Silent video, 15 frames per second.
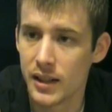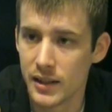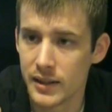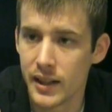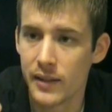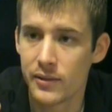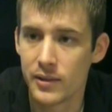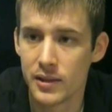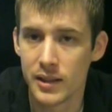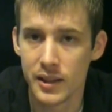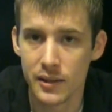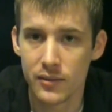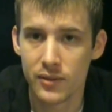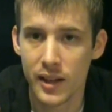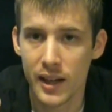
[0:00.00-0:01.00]
definitely
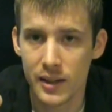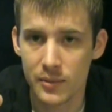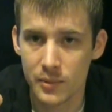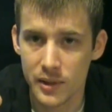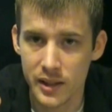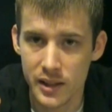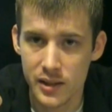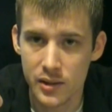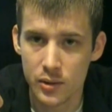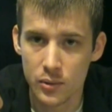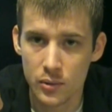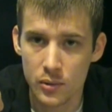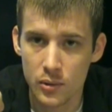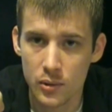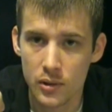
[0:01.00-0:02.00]
a fact with these
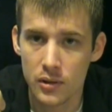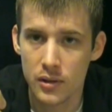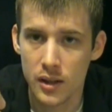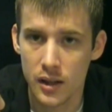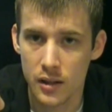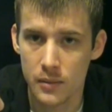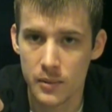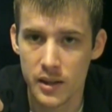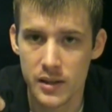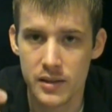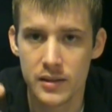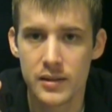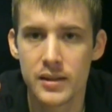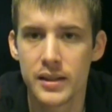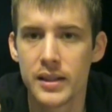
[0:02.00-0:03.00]
dual coil
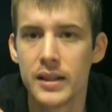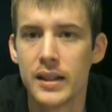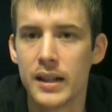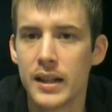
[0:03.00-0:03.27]
Cartomizers.